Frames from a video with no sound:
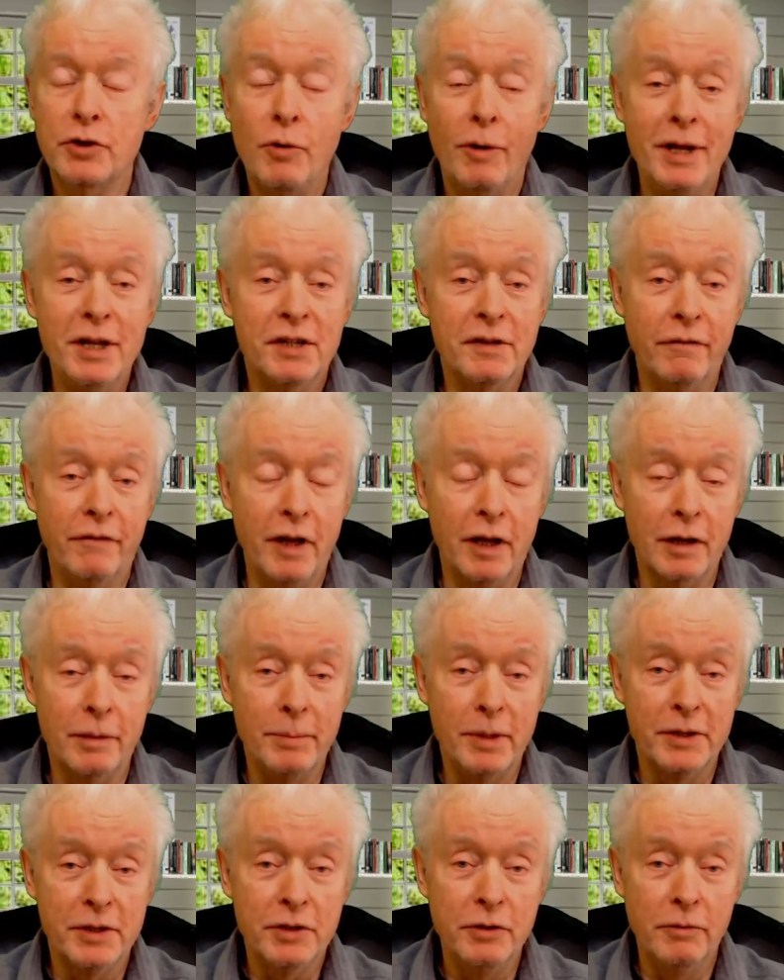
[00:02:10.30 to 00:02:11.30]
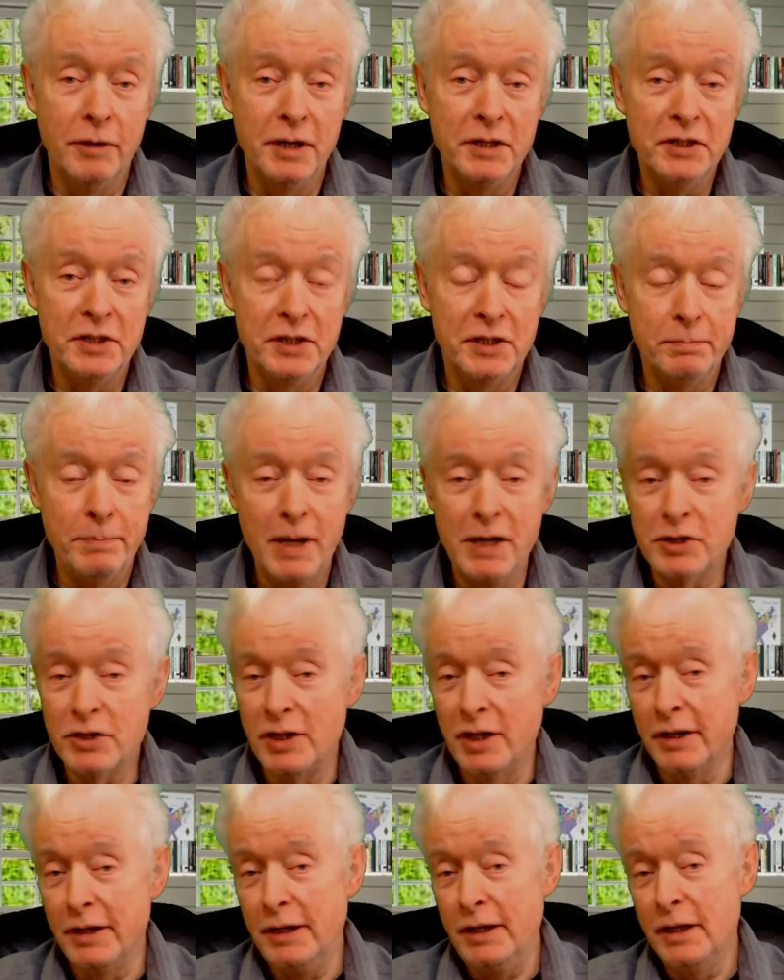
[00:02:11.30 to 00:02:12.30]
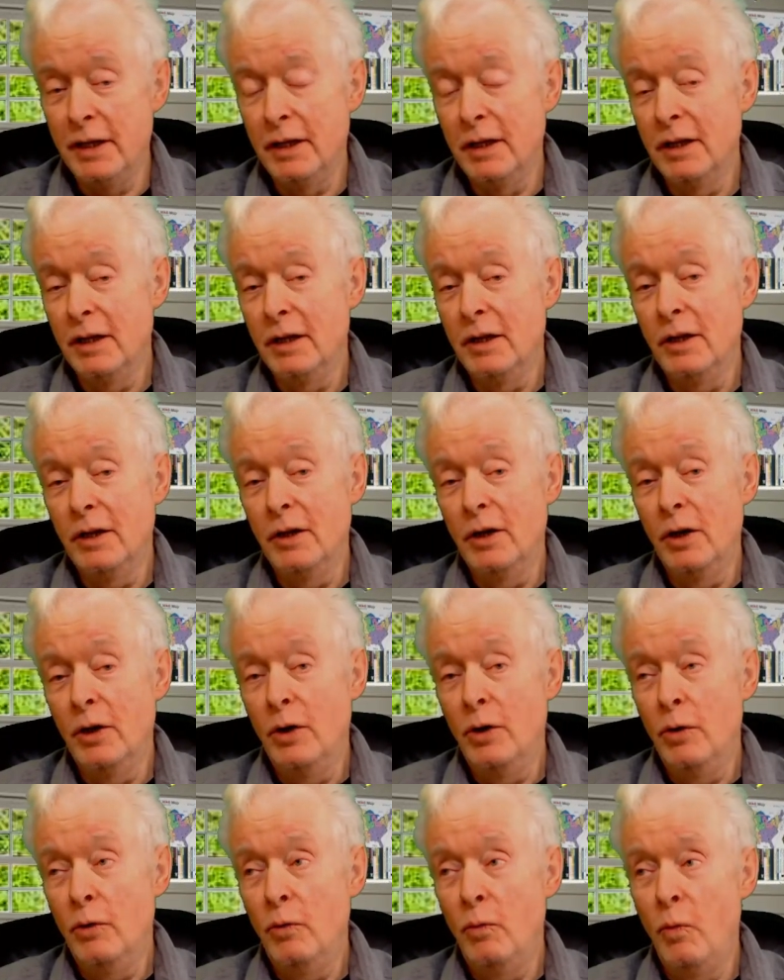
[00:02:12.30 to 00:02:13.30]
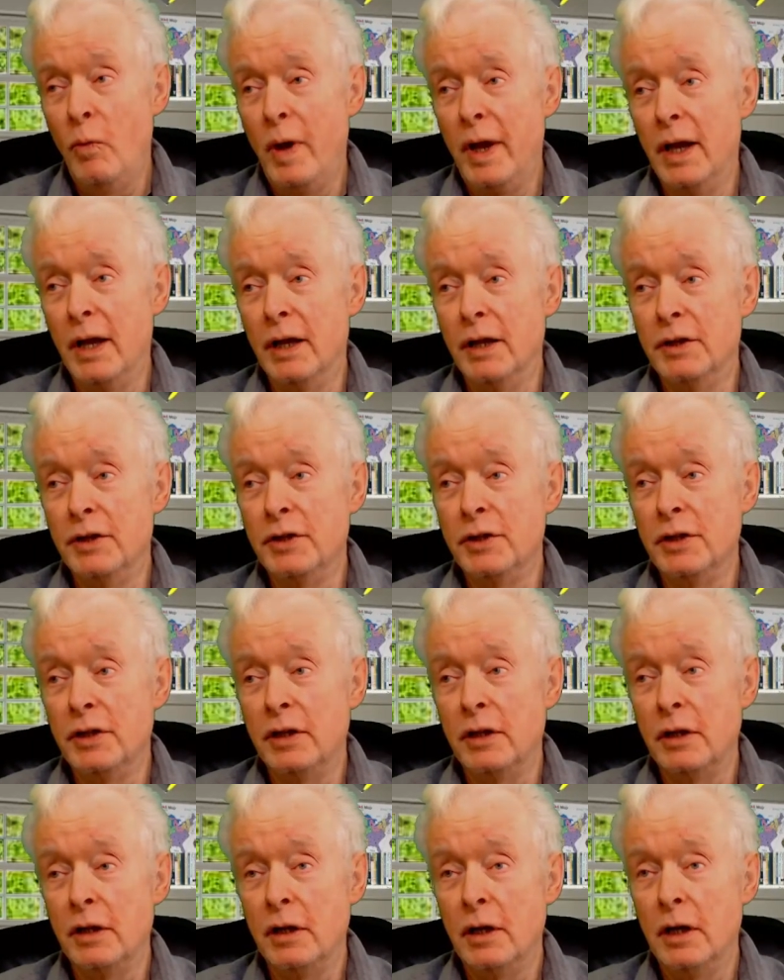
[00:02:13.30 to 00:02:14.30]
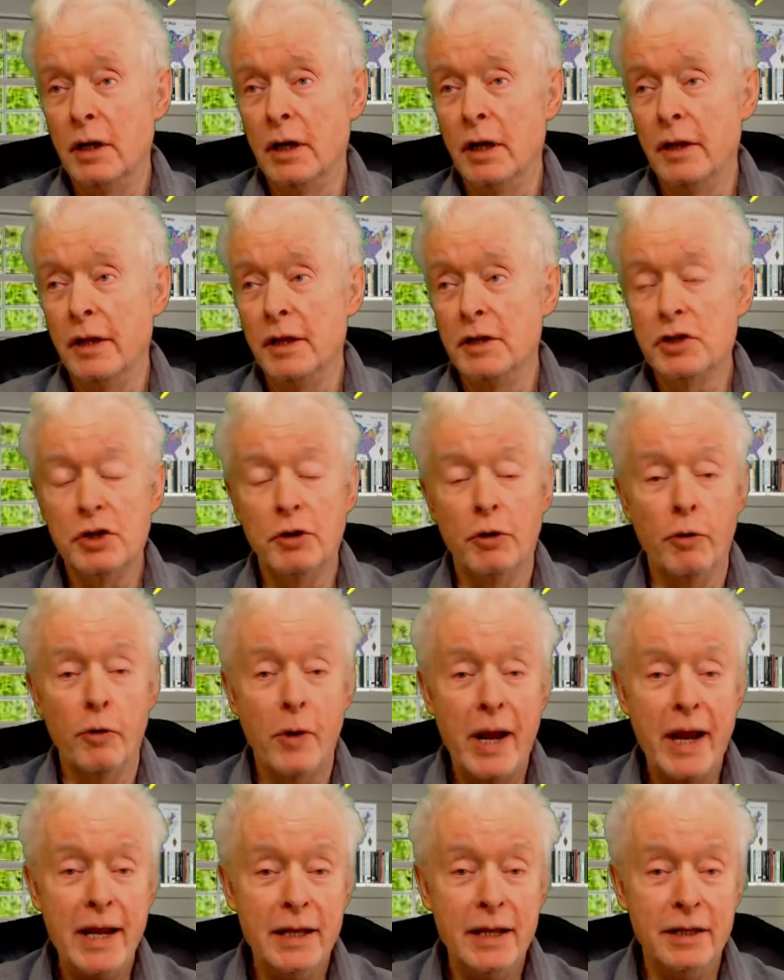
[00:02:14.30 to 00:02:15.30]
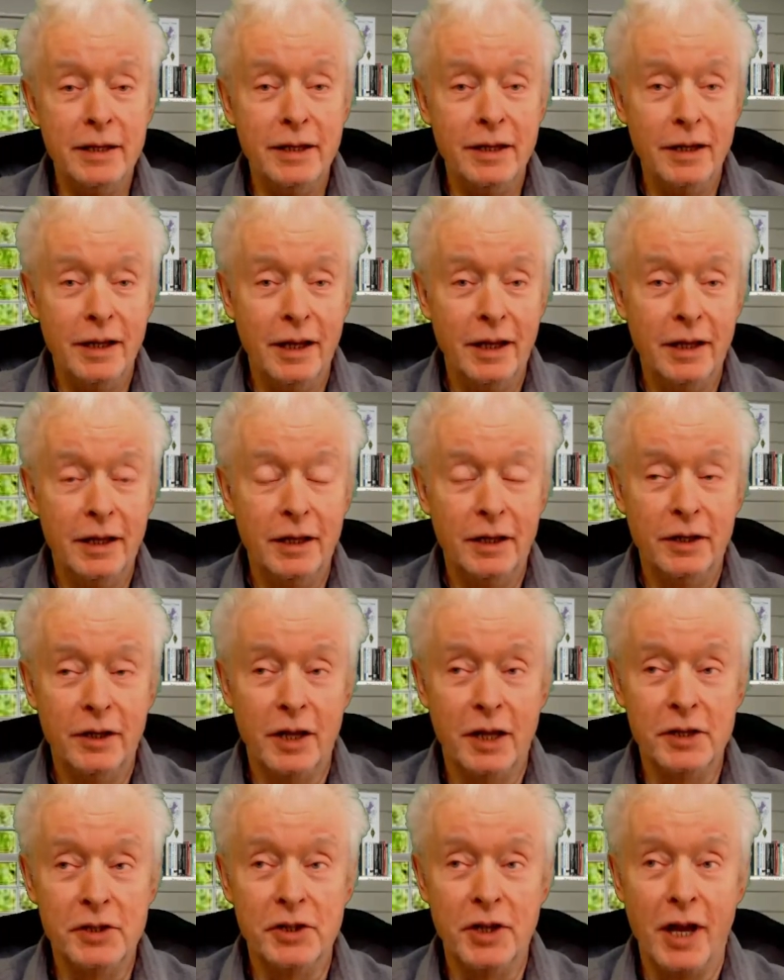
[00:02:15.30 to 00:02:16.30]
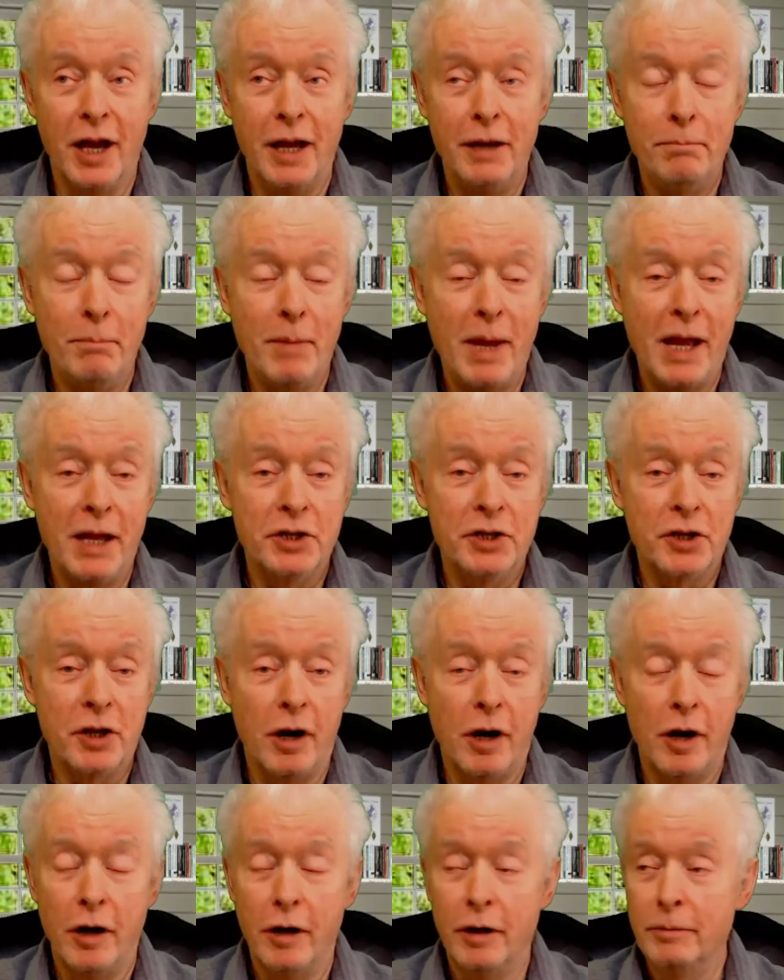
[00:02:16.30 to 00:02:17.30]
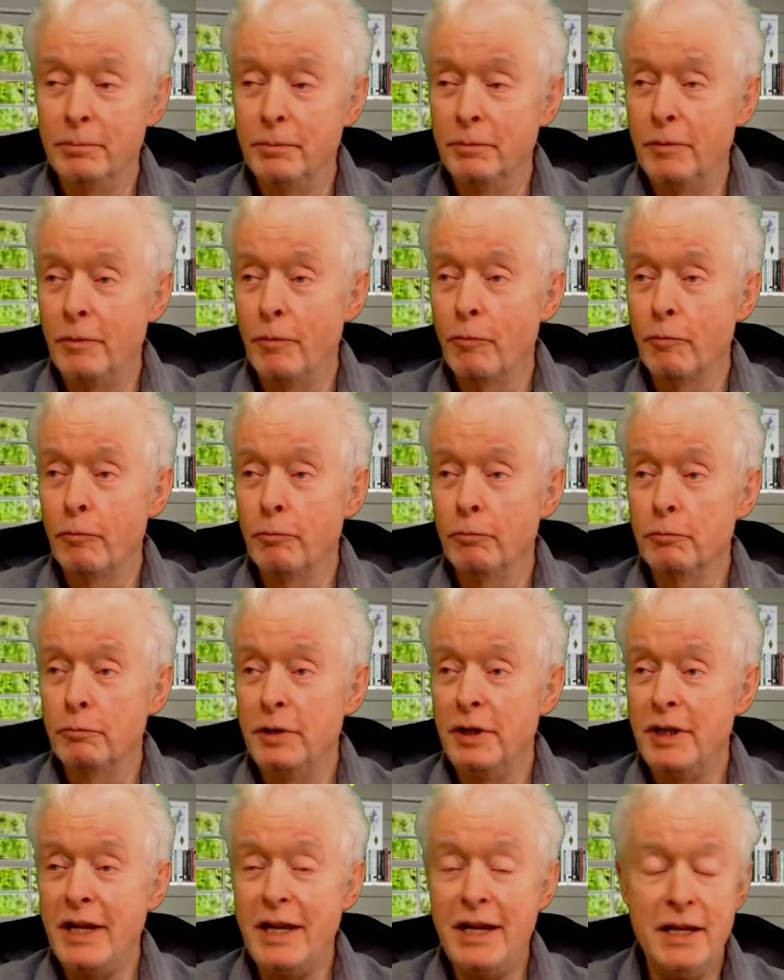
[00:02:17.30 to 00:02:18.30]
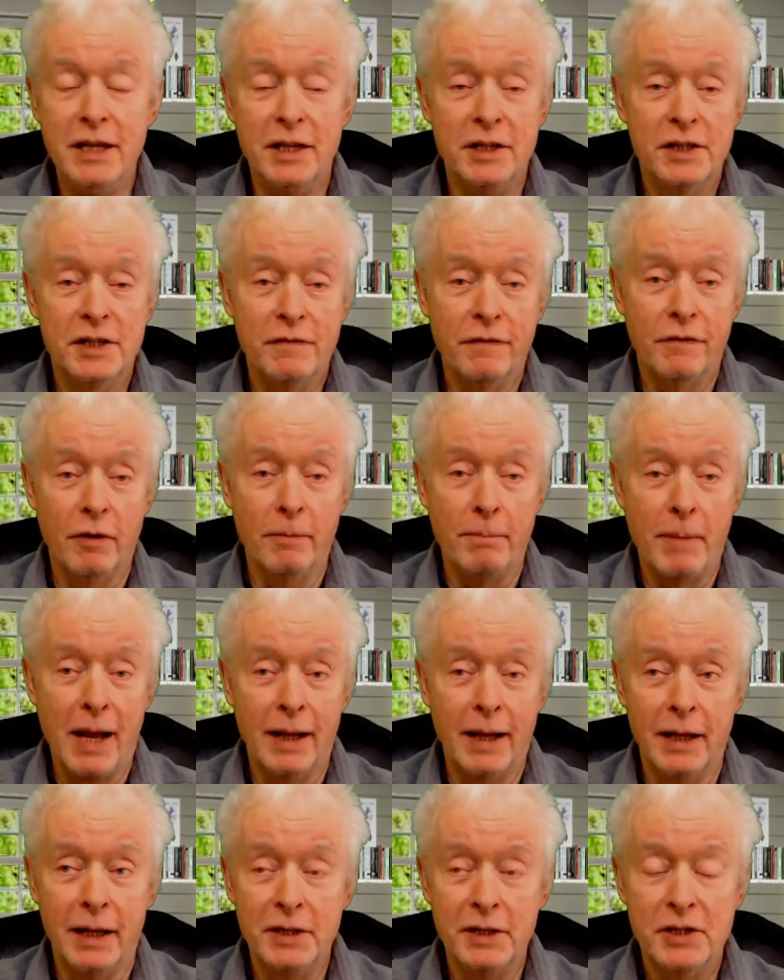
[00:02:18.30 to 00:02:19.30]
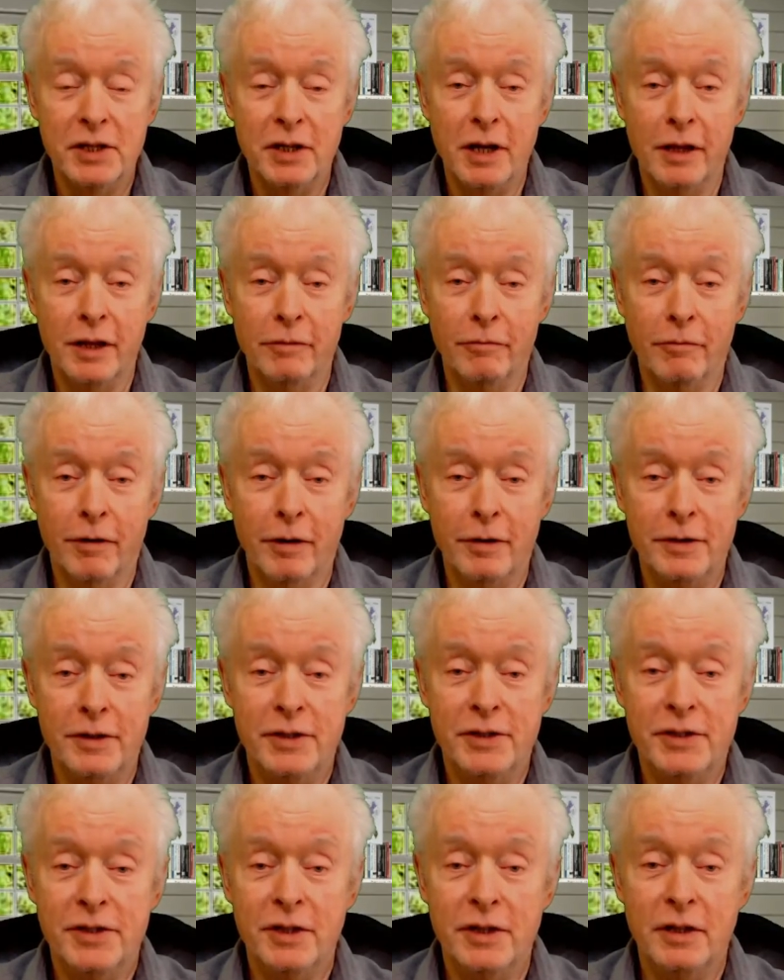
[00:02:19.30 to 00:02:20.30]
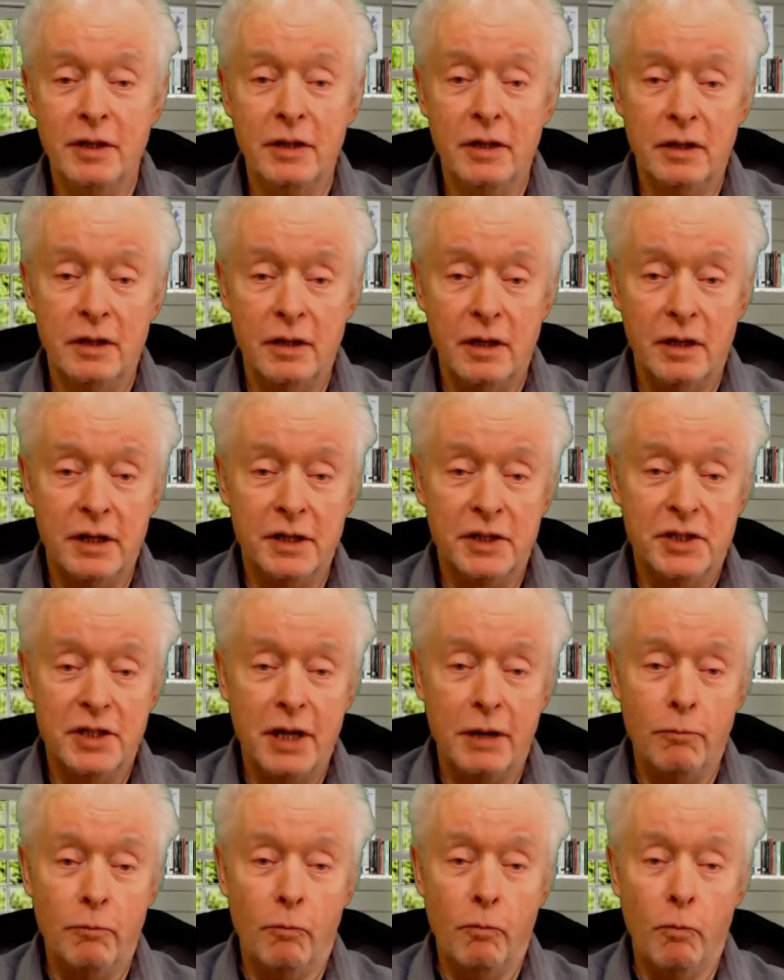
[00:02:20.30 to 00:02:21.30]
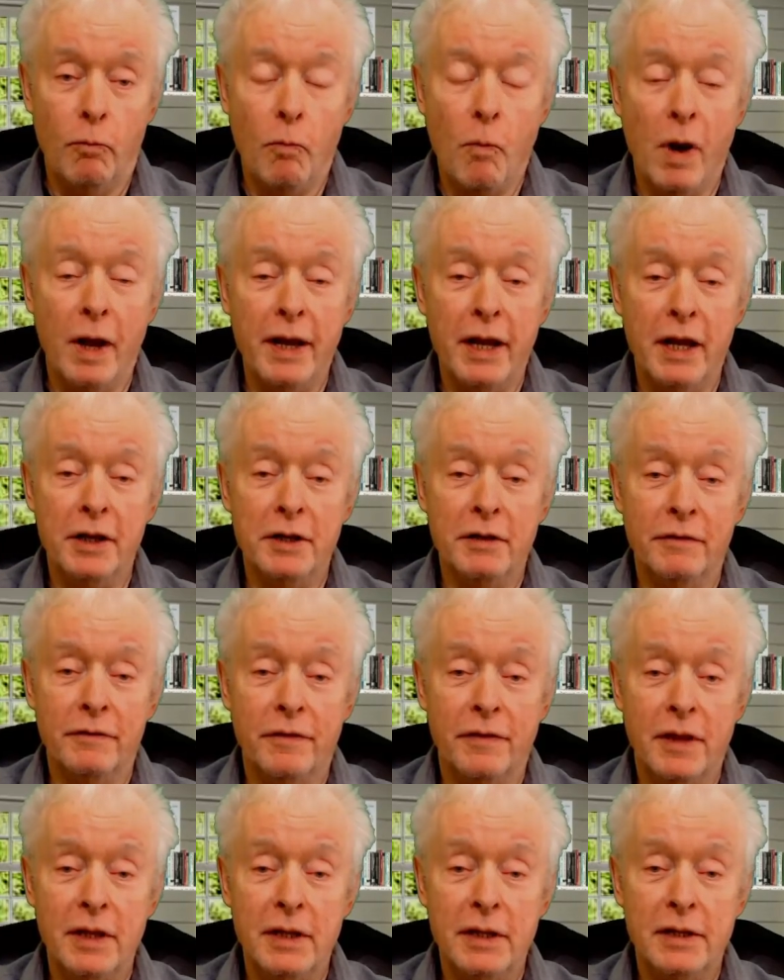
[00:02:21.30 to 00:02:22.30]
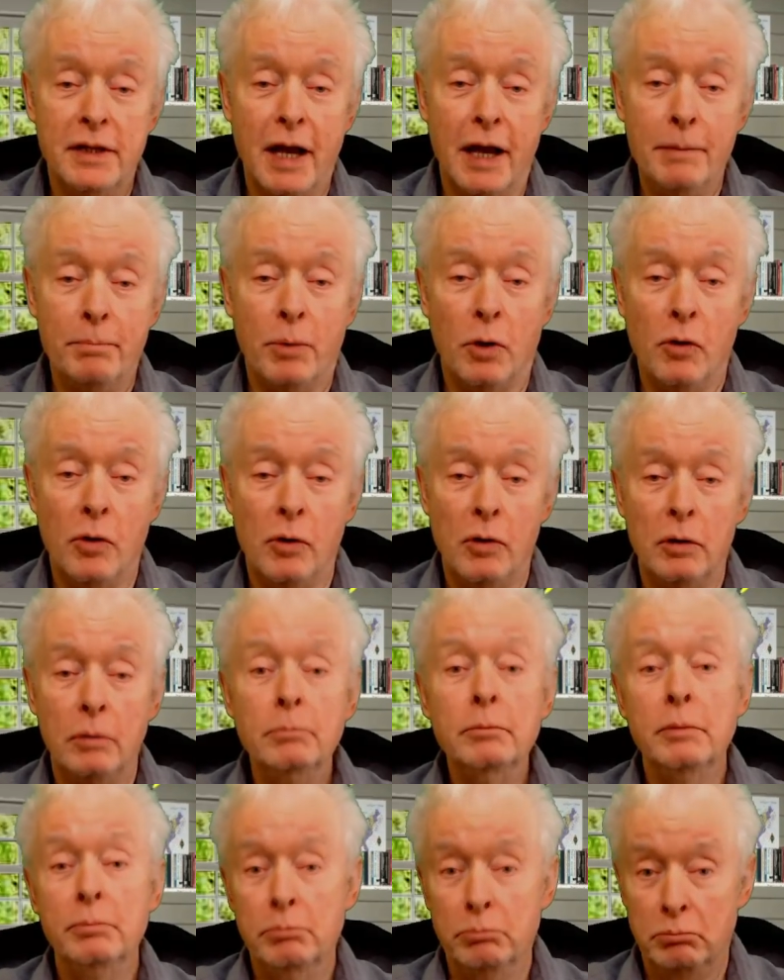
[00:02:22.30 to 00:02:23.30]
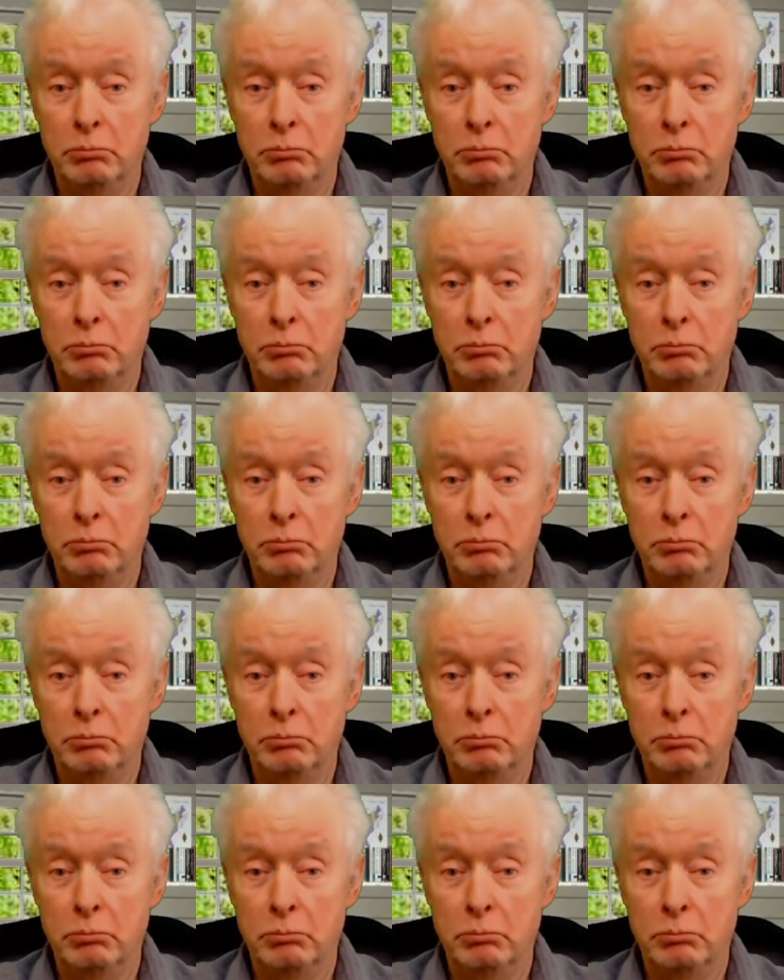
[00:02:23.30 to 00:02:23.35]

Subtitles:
choice available to us, especially when the terrain does not match our needs for balance. In other words, let's say one end of the dipole